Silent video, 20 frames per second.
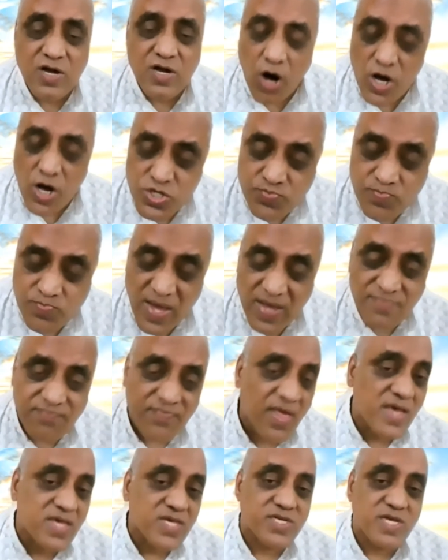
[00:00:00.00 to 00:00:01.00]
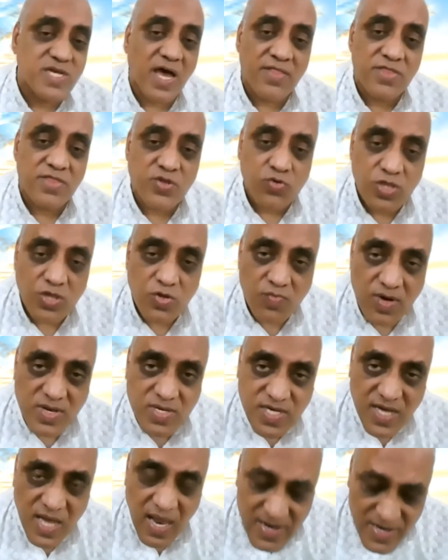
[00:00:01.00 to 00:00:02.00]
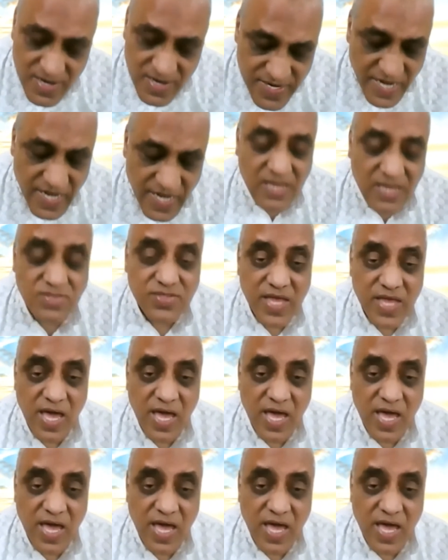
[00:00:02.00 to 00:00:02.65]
cosmicness and universality